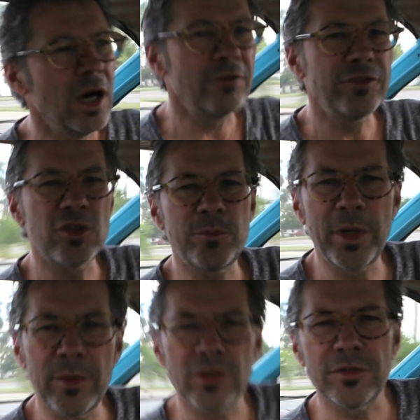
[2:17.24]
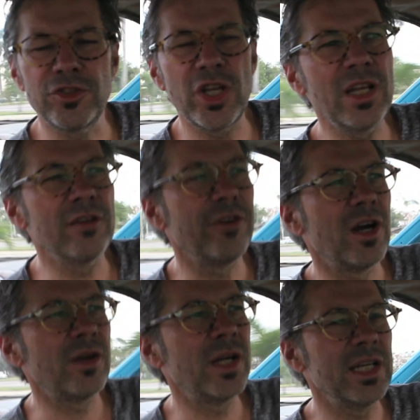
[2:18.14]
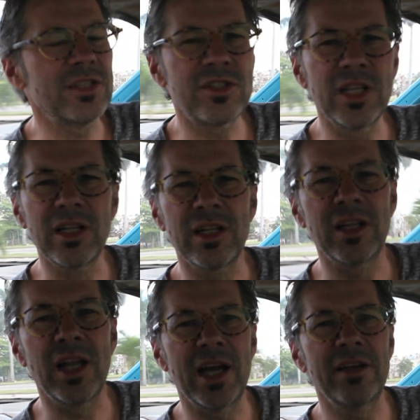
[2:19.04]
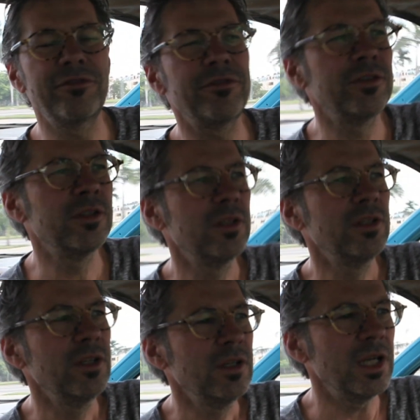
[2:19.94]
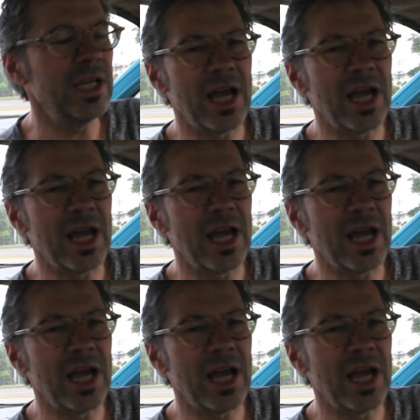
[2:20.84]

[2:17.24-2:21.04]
if the spirit of Che Guevara is still alive in